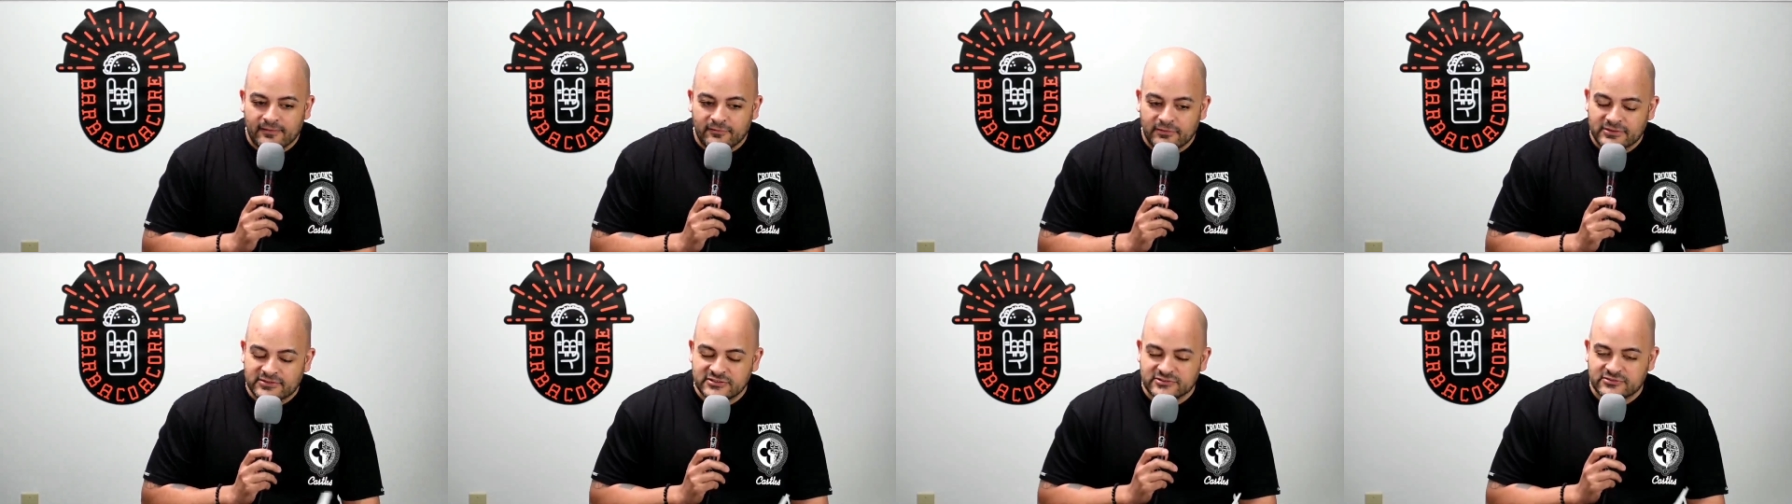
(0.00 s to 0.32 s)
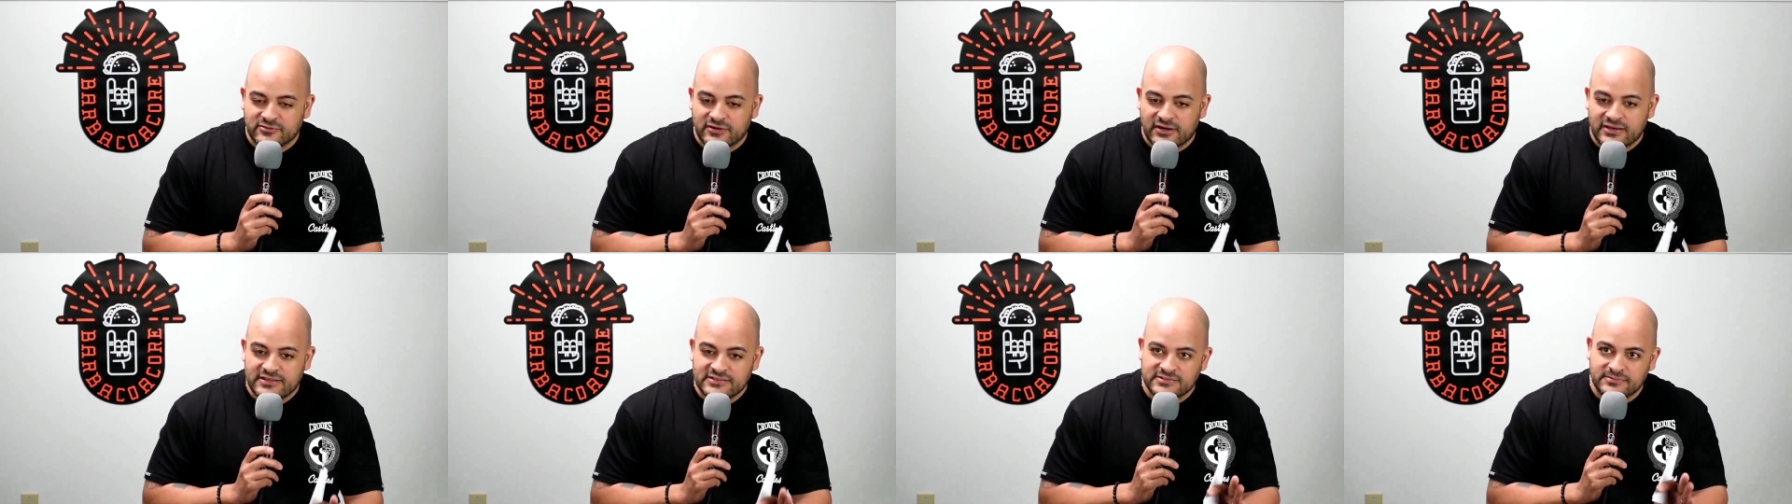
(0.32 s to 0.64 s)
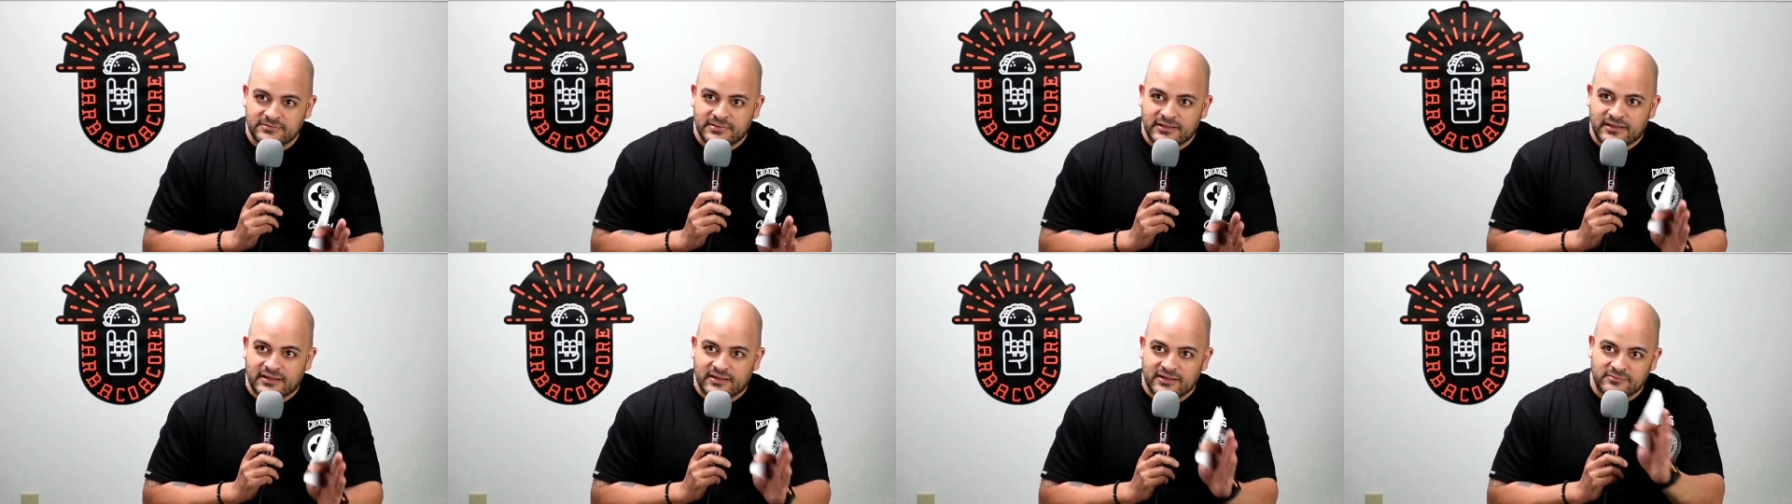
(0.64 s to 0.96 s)
which is crazy
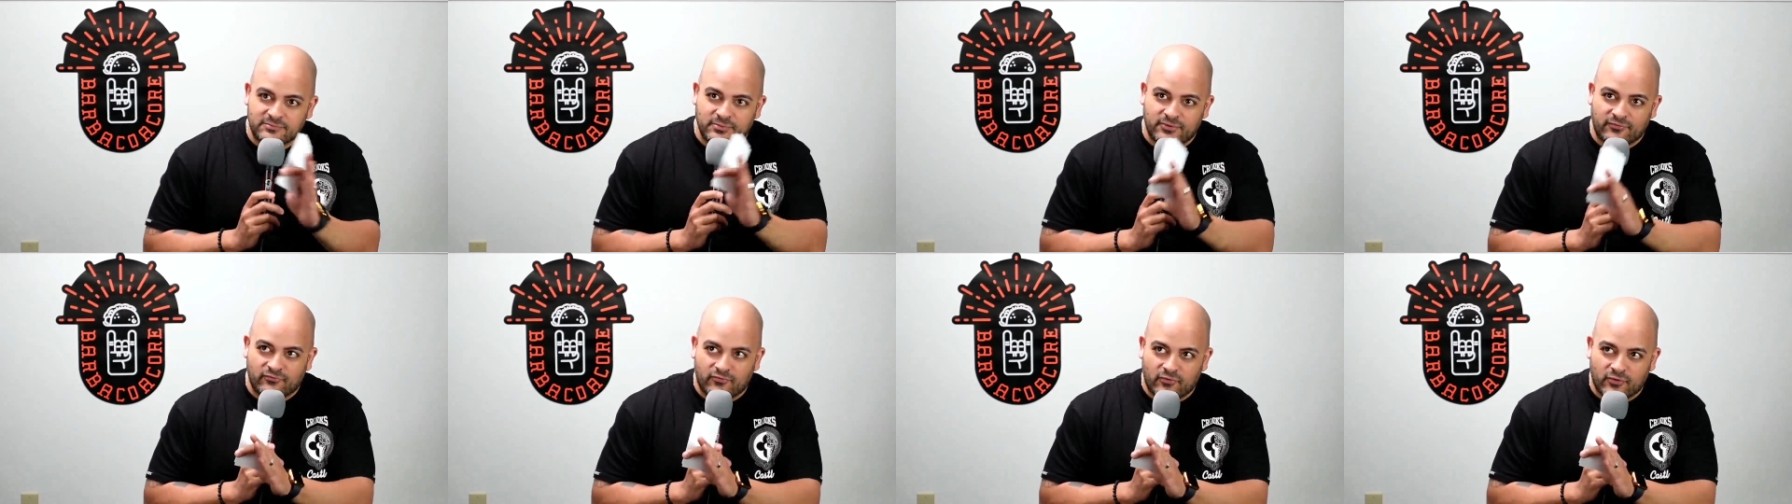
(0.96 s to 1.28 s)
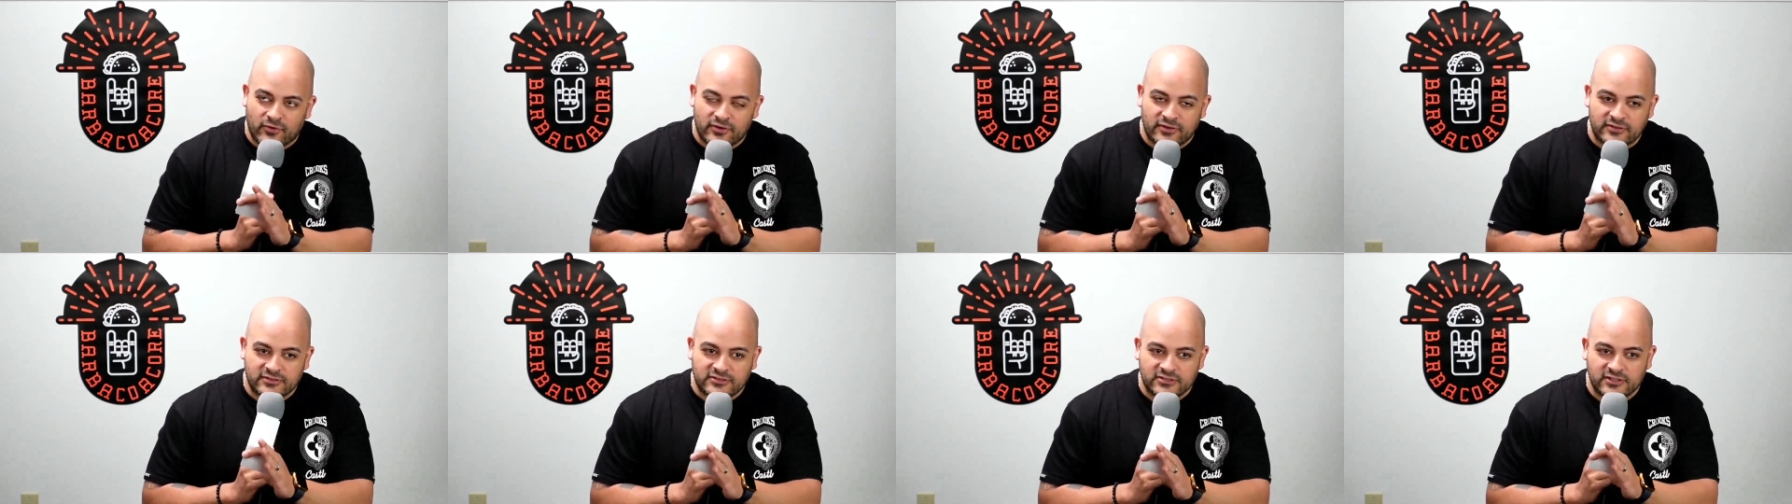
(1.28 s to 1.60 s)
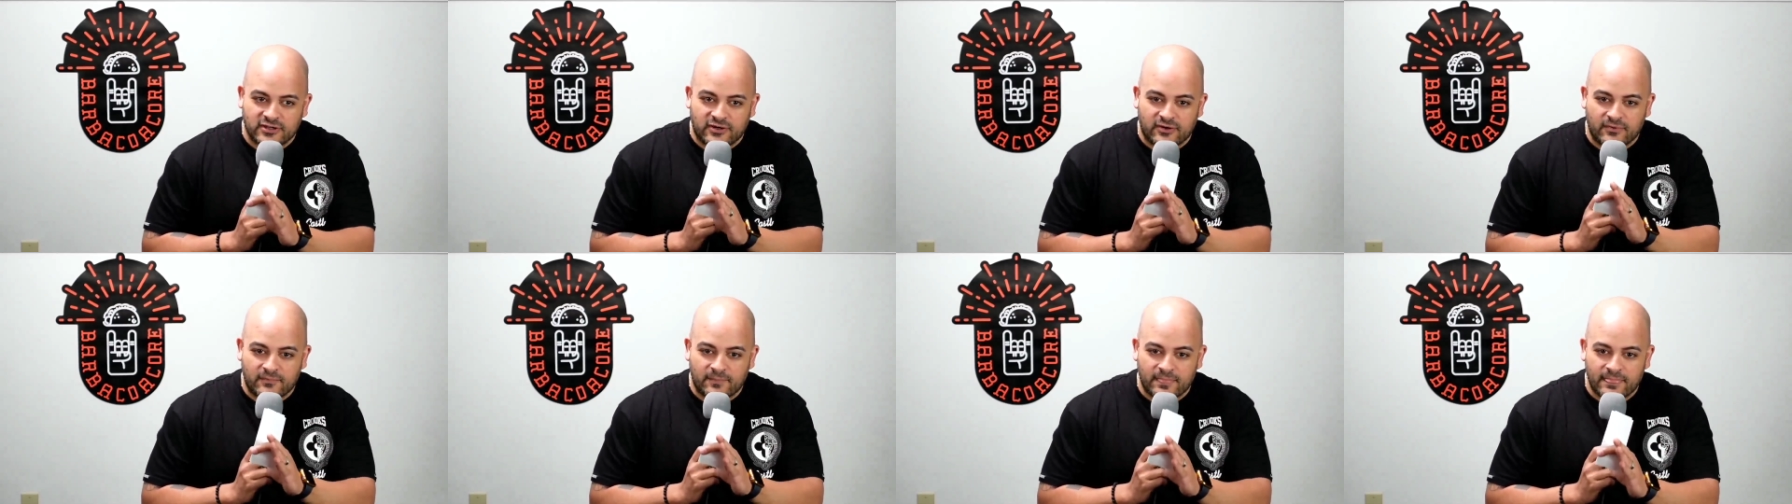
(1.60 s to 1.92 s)
because before the
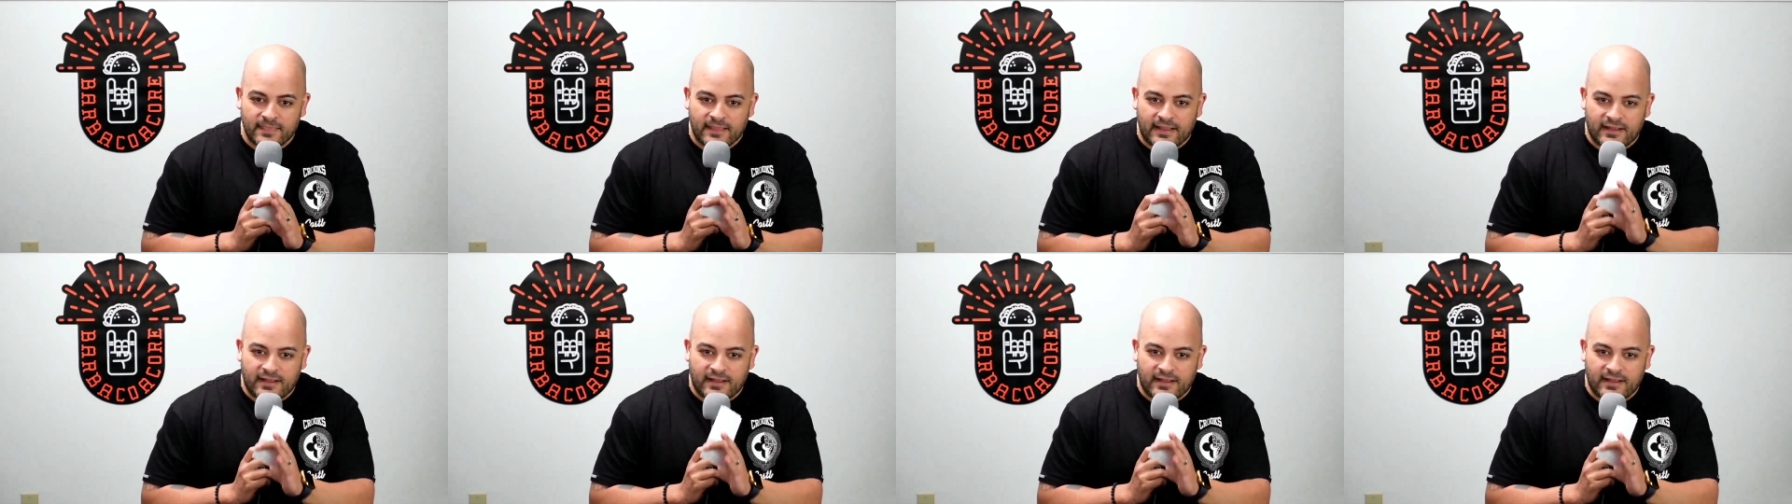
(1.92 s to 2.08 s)
show,